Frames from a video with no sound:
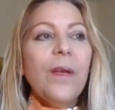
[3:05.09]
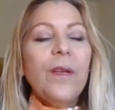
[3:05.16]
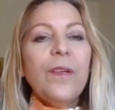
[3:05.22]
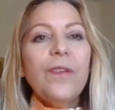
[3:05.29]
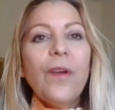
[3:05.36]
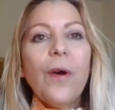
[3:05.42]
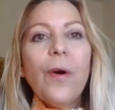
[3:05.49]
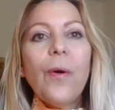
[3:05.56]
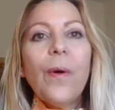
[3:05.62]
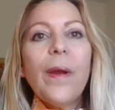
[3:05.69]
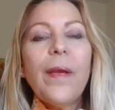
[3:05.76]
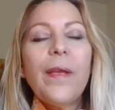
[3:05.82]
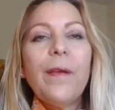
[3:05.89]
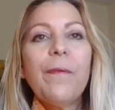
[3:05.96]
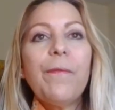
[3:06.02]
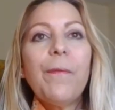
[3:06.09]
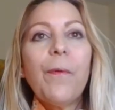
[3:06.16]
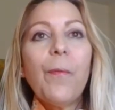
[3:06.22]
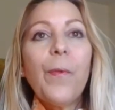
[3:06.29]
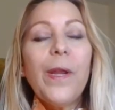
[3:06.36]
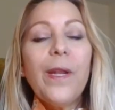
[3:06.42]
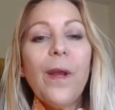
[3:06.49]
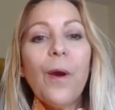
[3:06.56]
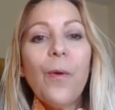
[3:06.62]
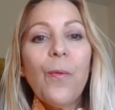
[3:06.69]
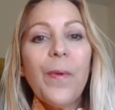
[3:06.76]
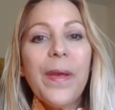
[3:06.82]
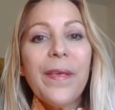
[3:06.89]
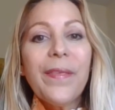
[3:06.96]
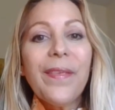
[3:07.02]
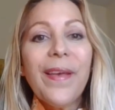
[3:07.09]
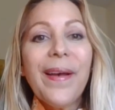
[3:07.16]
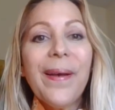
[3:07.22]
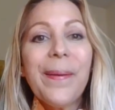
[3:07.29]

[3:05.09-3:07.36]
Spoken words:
So if we know with